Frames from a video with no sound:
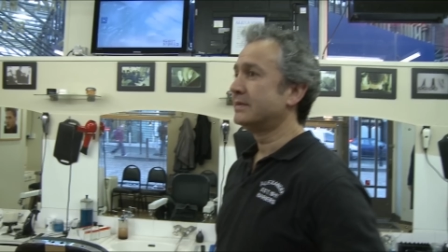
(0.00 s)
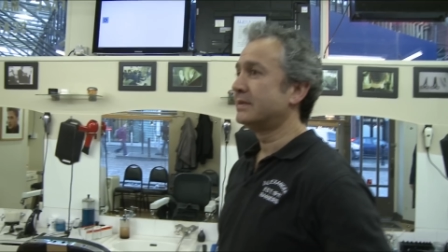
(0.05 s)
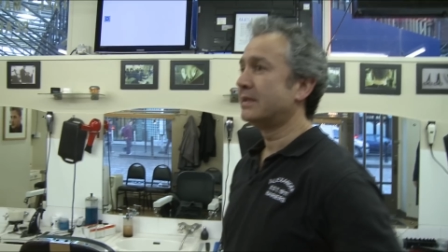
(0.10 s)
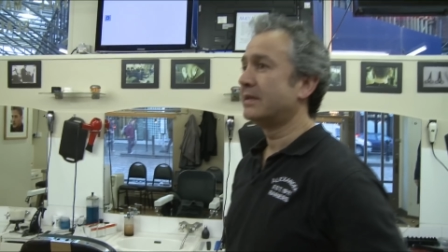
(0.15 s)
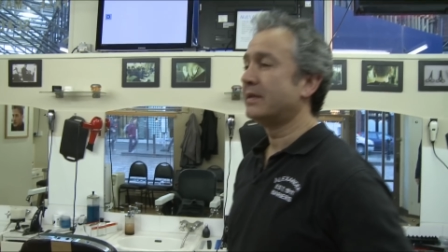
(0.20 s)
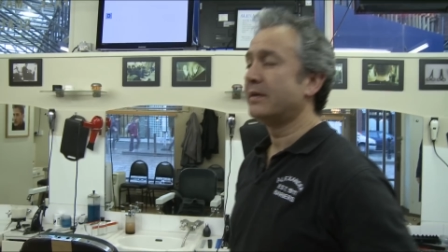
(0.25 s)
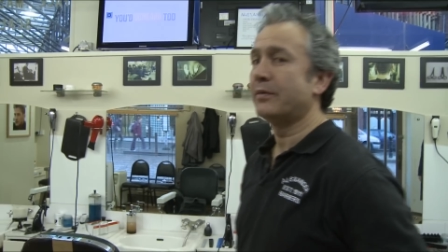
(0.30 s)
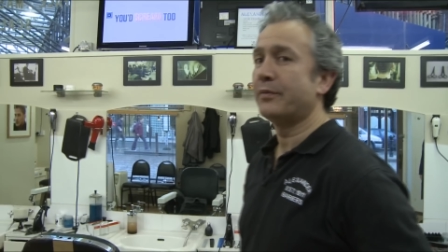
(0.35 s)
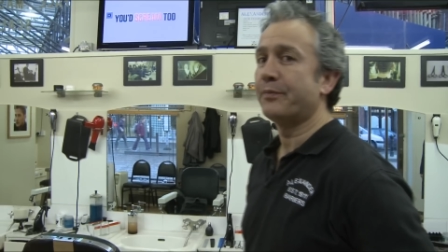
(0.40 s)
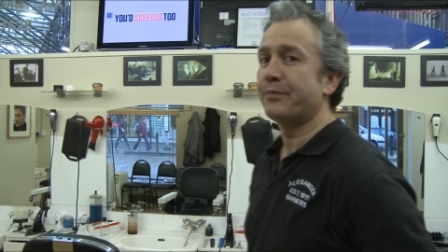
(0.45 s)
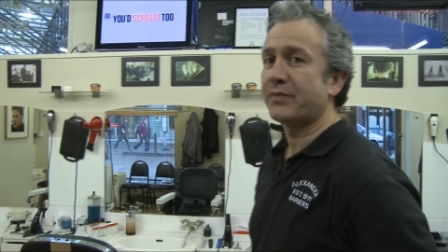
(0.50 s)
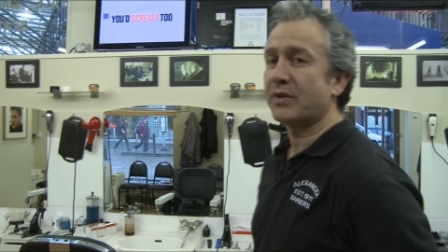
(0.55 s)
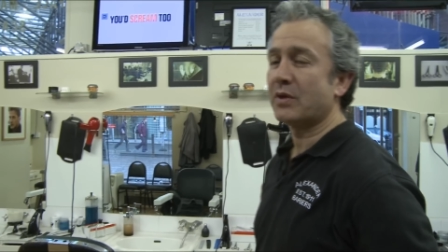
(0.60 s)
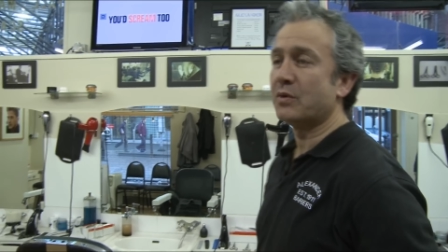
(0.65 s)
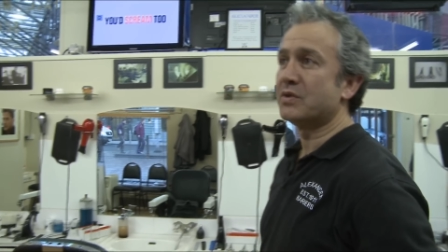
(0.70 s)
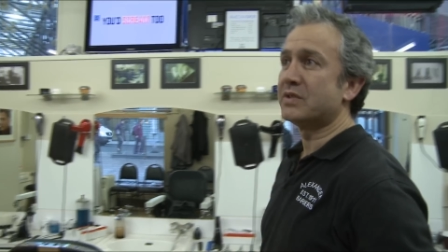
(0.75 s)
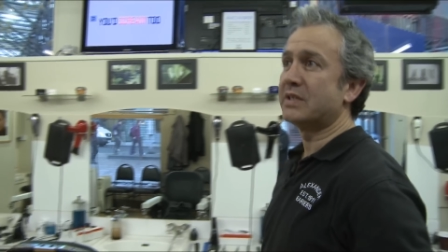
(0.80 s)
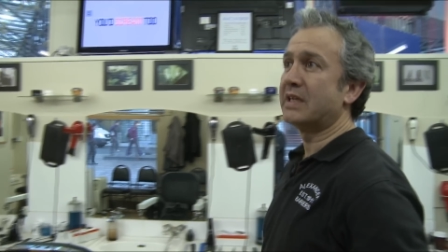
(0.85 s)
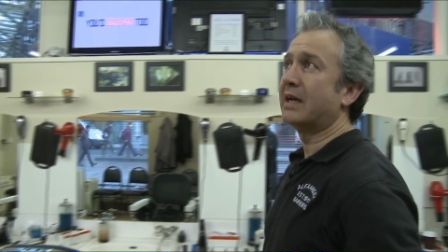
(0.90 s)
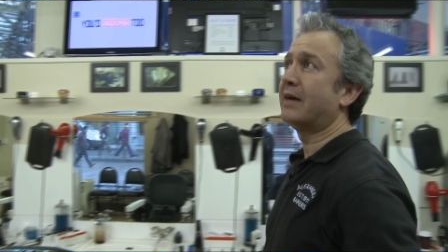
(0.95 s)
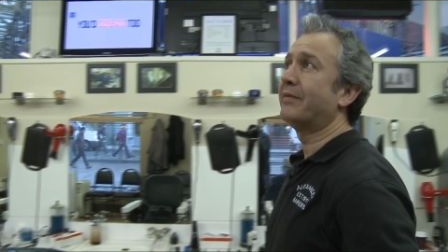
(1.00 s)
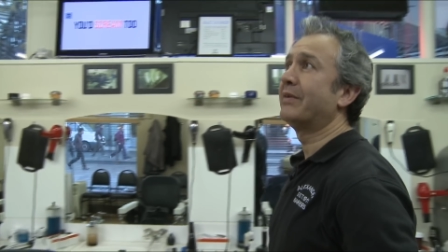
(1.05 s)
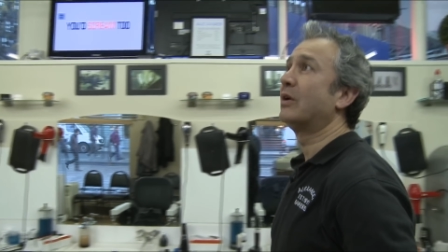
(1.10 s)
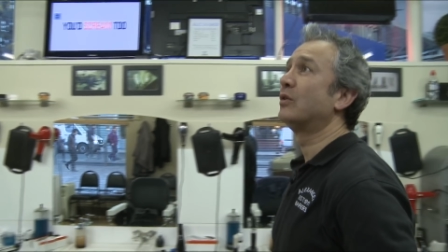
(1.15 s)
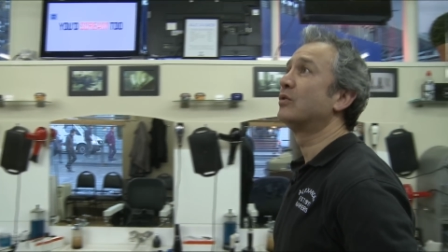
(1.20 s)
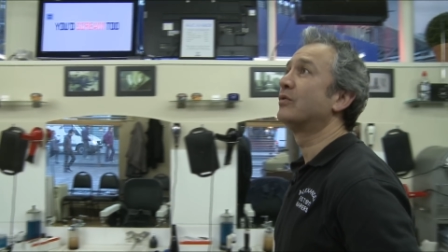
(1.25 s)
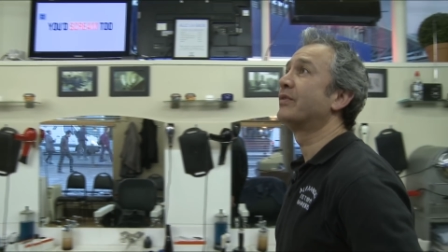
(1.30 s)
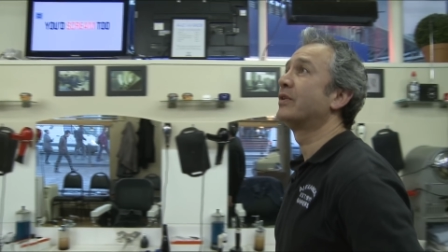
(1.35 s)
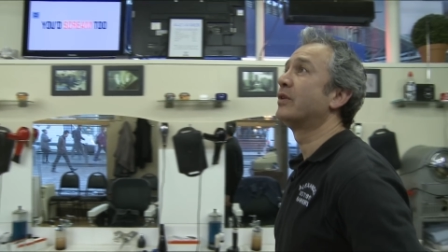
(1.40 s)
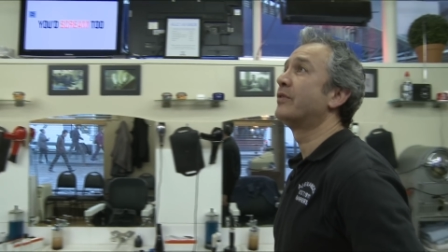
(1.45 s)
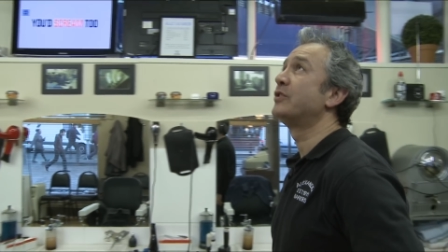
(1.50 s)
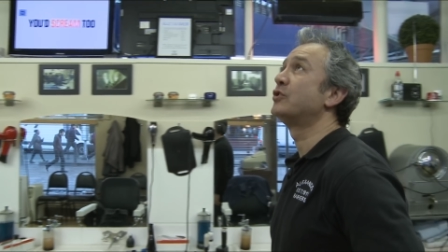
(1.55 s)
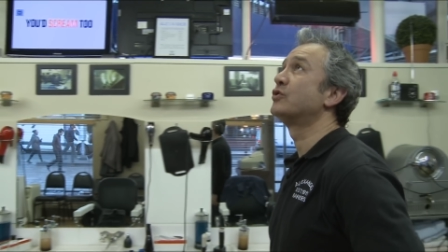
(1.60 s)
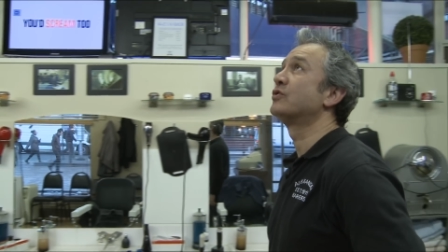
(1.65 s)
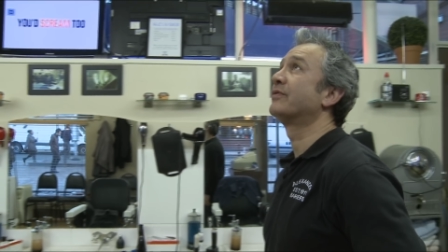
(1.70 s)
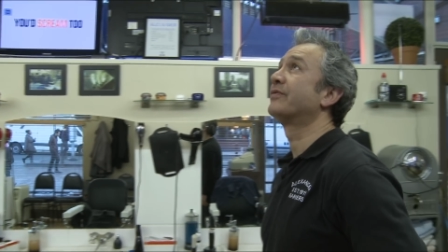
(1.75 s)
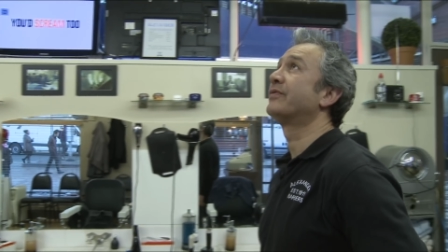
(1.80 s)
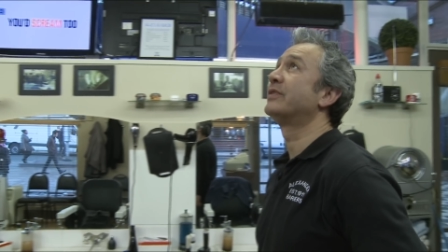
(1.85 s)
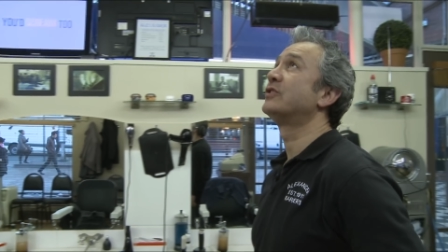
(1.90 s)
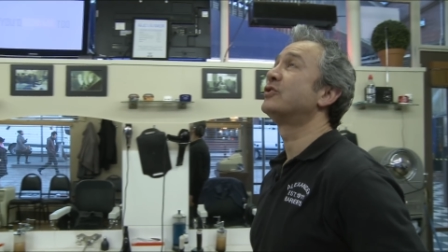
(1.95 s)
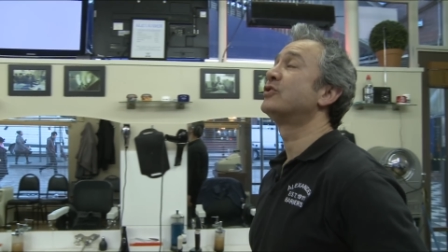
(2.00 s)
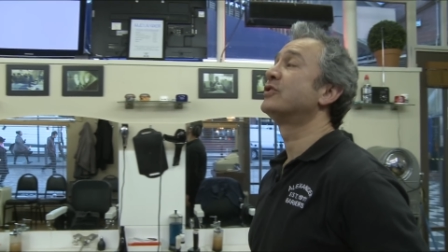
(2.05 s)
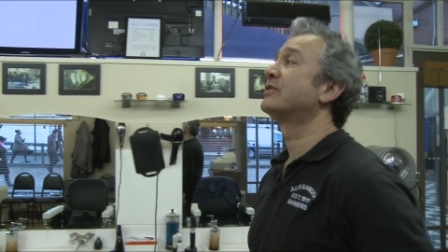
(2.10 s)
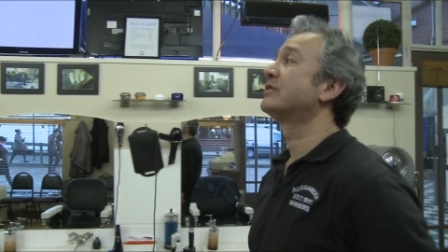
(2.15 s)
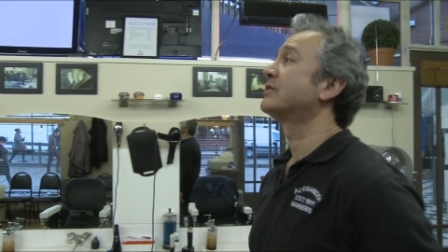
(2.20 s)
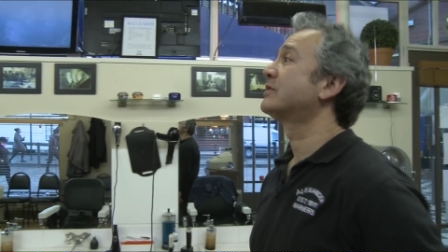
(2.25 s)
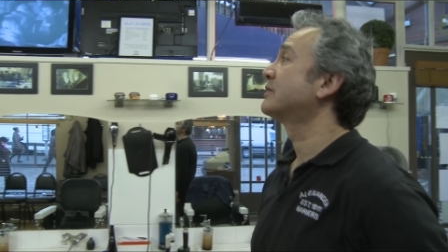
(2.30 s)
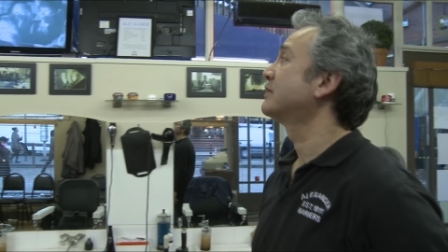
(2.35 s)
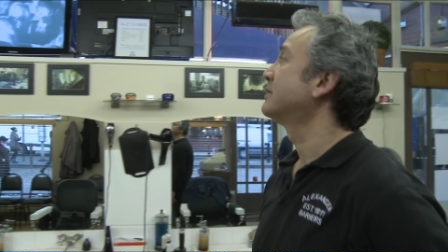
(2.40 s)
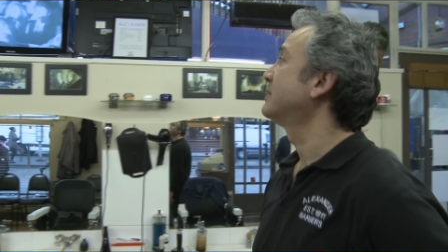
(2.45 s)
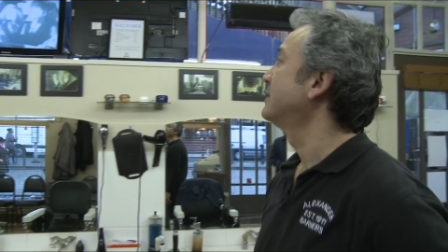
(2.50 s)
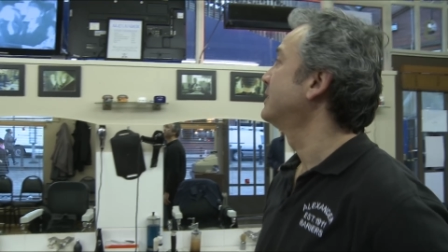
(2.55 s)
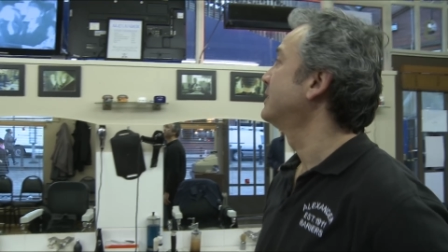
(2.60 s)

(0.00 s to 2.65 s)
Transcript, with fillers: The, we still have a lot of the original features,